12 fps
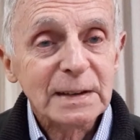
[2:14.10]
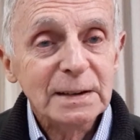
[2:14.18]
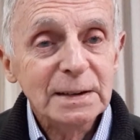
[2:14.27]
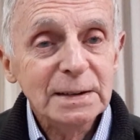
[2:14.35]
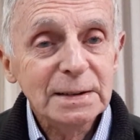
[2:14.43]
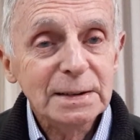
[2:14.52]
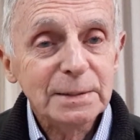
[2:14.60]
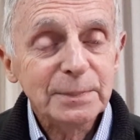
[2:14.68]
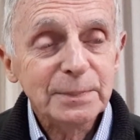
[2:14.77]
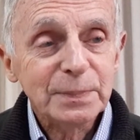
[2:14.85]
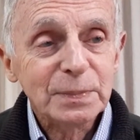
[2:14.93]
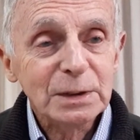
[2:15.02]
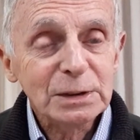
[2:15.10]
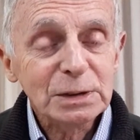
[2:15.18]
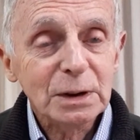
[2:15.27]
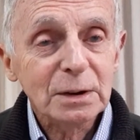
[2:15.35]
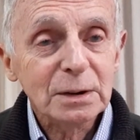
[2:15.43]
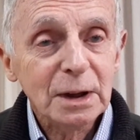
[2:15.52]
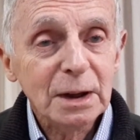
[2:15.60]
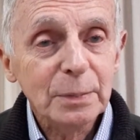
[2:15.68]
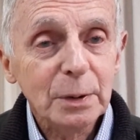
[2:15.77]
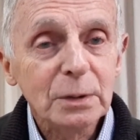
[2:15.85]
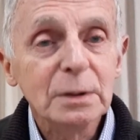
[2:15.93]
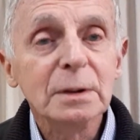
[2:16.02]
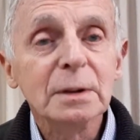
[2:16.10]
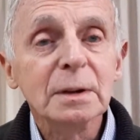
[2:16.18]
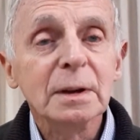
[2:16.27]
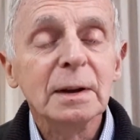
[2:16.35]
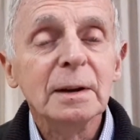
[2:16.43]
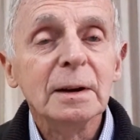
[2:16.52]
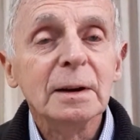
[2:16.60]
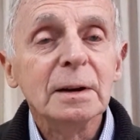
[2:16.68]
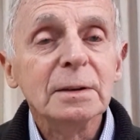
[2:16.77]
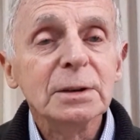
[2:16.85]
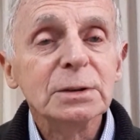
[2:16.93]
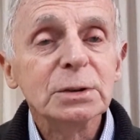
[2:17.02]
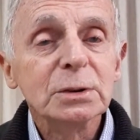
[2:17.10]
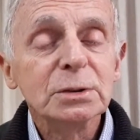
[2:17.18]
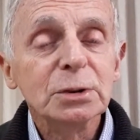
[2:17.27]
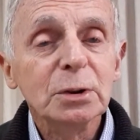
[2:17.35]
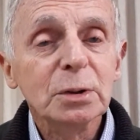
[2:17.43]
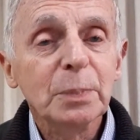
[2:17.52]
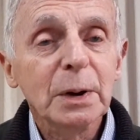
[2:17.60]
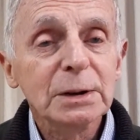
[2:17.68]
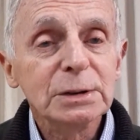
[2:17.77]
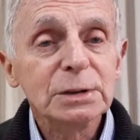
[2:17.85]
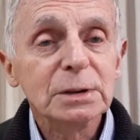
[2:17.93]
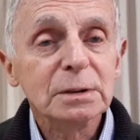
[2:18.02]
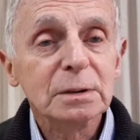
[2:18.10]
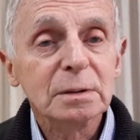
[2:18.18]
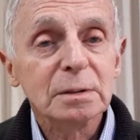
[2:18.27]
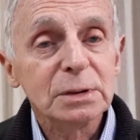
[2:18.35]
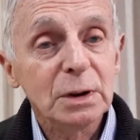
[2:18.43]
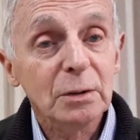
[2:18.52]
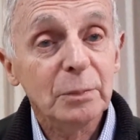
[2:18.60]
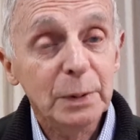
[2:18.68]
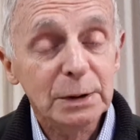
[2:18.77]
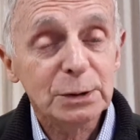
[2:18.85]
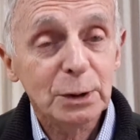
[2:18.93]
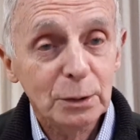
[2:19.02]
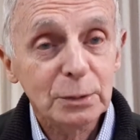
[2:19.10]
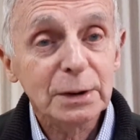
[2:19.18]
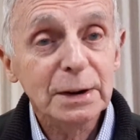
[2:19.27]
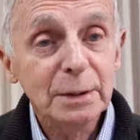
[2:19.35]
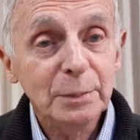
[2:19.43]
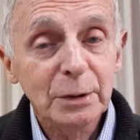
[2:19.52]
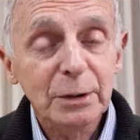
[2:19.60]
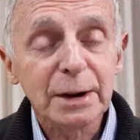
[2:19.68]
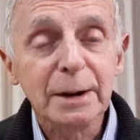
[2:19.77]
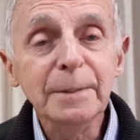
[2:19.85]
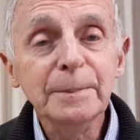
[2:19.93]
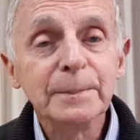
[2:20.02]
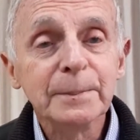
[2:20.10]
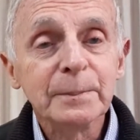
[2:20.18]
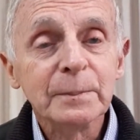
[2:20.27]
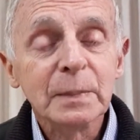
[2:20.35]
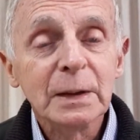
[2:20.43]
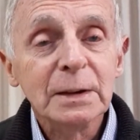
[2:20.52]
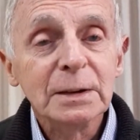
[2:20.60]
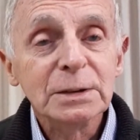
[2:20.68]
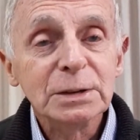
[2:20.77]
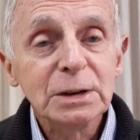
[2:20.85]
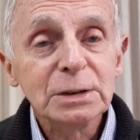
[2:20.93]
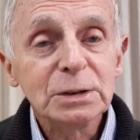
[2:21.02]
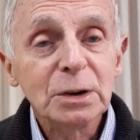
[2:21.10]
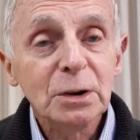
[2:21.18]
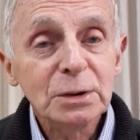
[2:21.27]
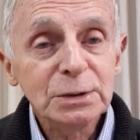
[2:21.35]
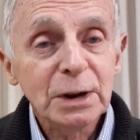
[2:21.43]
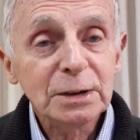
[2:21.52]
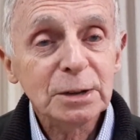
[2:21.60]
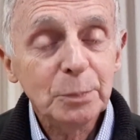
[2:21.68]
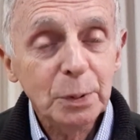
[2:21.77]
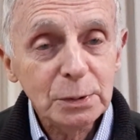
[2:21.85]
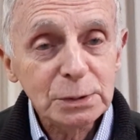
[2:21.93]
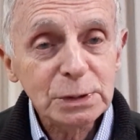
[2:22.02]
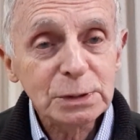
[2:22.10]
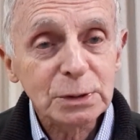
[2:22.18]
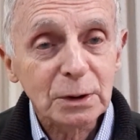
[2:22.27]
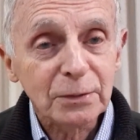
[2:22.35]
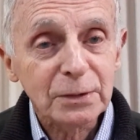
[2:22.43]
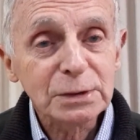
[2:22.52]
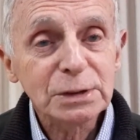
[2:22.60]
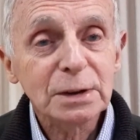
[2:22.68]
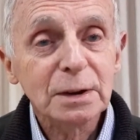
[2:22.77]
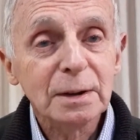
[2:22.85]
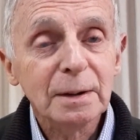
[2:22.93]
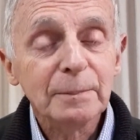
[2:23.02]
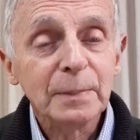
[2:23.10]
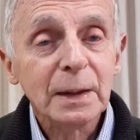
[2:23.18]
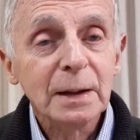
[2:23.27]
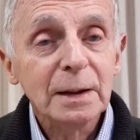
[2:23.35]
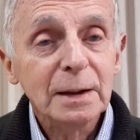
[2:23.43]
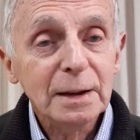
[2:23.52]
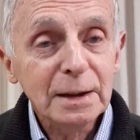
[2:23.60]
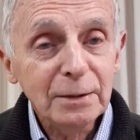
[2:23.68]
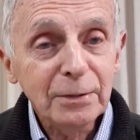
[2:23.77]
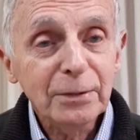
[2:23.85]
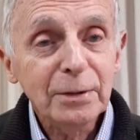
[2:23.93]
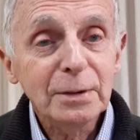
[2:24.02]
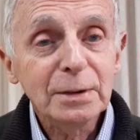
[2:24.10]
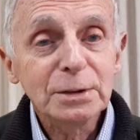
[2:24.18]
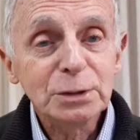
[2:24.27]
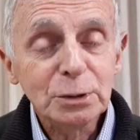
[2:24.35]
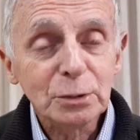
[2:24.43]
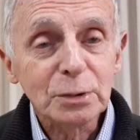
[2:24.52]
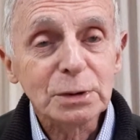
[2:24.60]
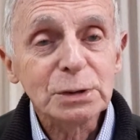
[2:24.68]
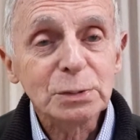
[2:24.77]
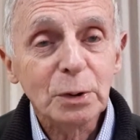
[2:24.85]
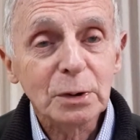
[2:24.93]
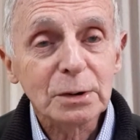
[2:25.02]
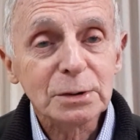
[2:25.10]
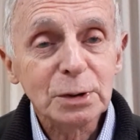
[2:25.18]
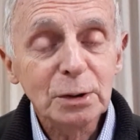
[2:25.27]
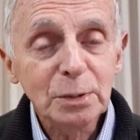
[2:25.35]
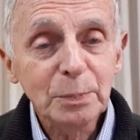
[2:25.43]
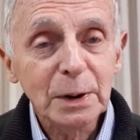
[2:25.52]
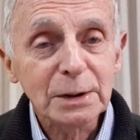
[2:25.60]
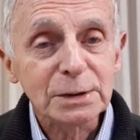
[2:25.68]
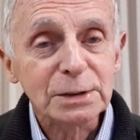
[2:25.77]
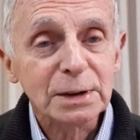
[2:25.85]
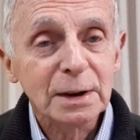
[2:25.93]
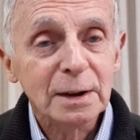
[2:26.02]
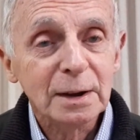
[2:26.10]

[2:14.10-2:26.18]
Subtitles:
And this label that's on toothpaste, so I've been told, in America, says contact the poisons office if children swallow toothpaste.